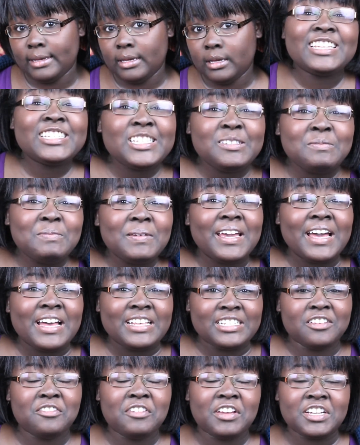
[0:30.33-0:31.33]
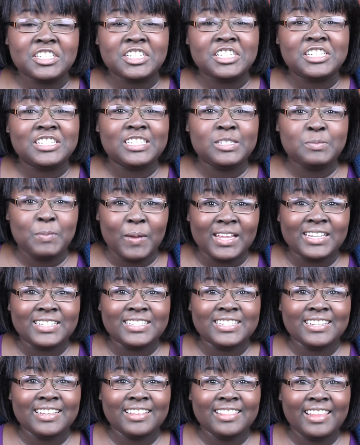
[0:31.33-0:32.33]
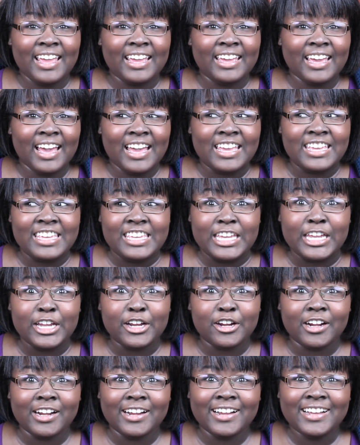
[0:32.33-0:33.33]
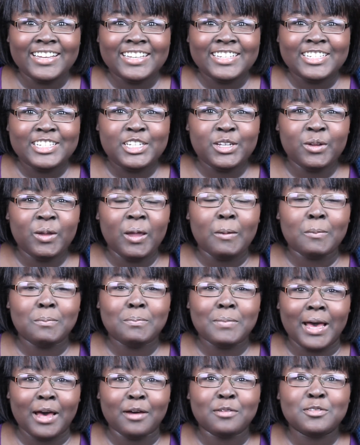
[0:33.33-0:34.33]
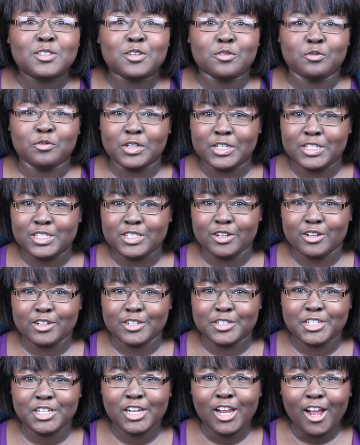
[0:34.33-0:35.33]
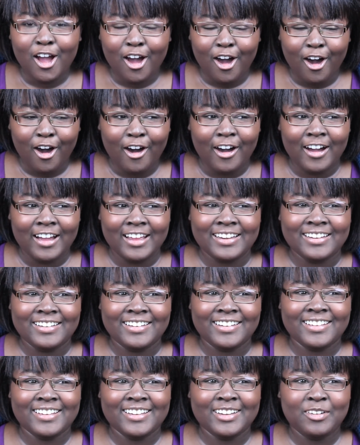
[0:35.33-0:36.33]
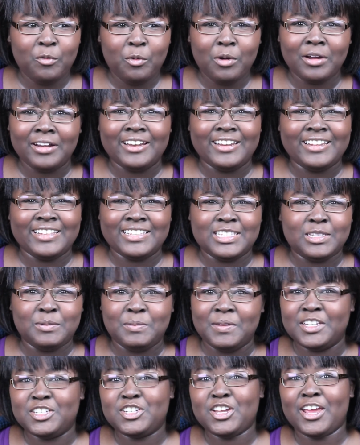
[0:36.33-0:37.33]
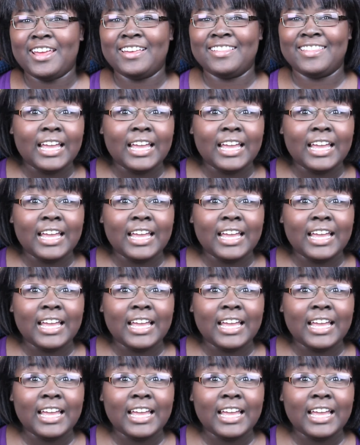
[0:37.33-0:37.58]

This is because I've actually spent like a year doing mounds of research on what it is to be a Jedi.